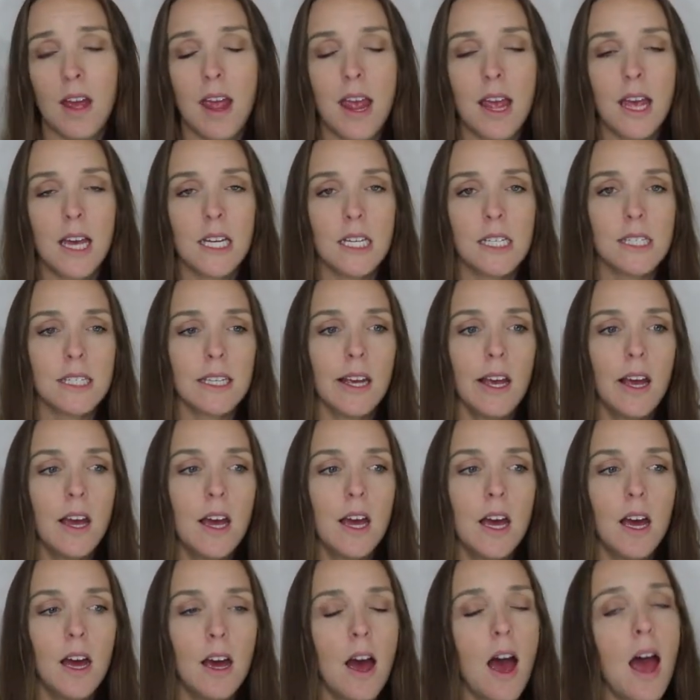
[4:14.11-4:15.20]
And
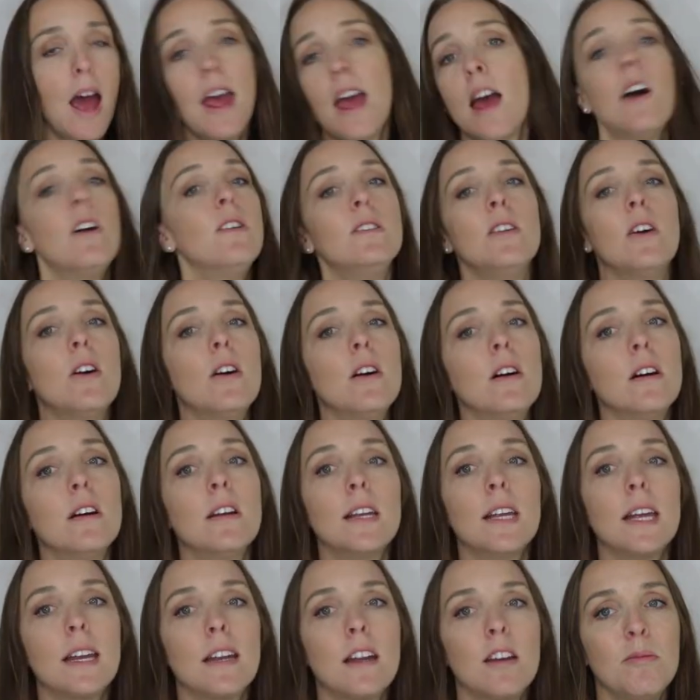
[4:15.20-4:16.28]
I held
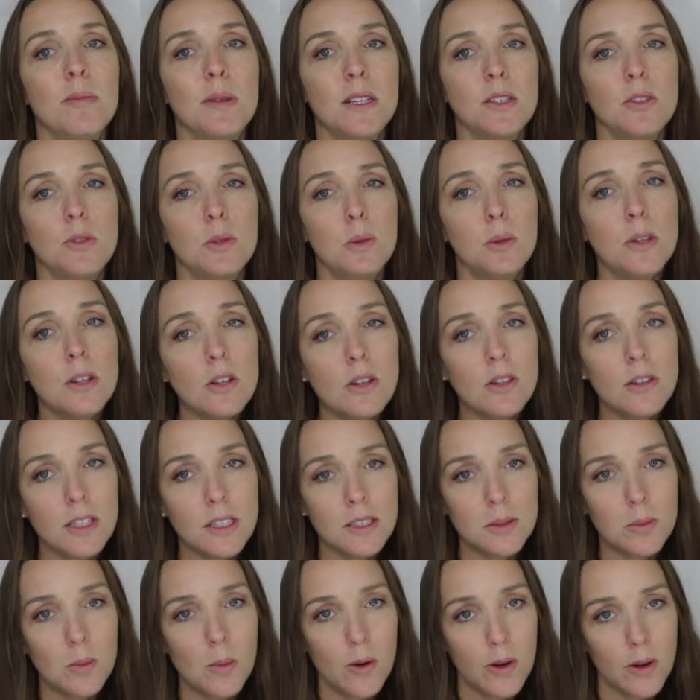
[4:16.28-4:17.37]
on, and I've been doing all
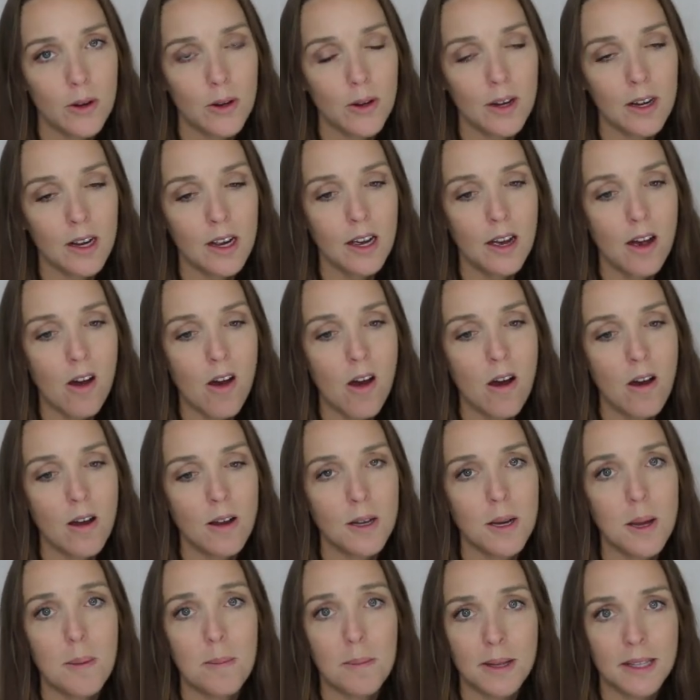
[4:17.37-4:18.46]
this work
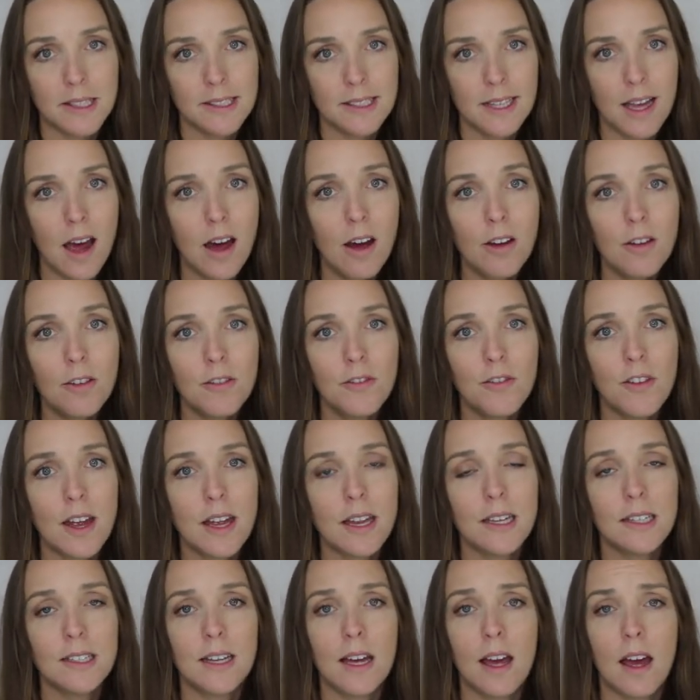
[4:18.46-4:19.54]
on myself
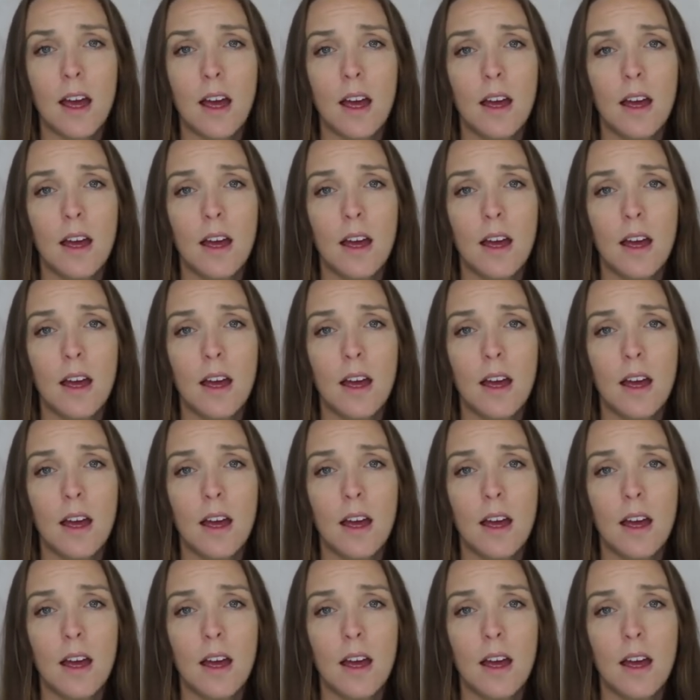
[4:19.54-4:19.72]
and